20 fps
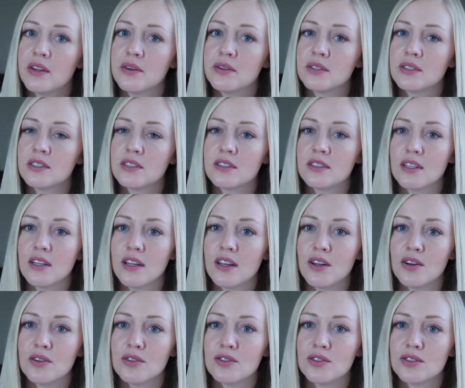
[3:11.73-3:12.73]

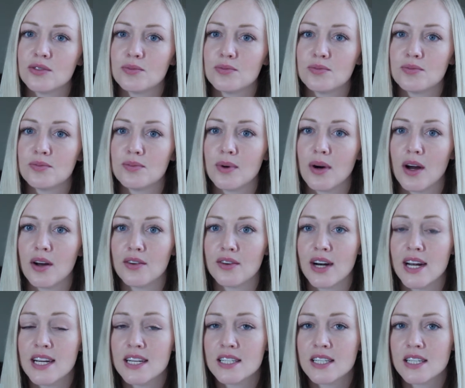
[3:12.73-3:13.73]
those broad
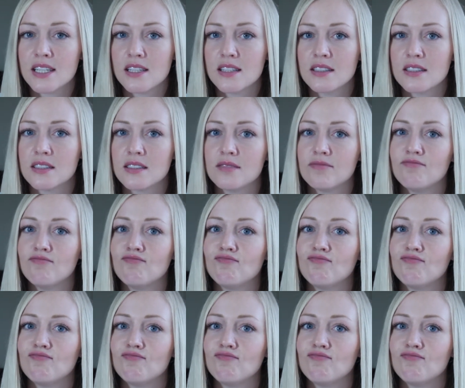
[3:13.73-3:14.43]
ranges,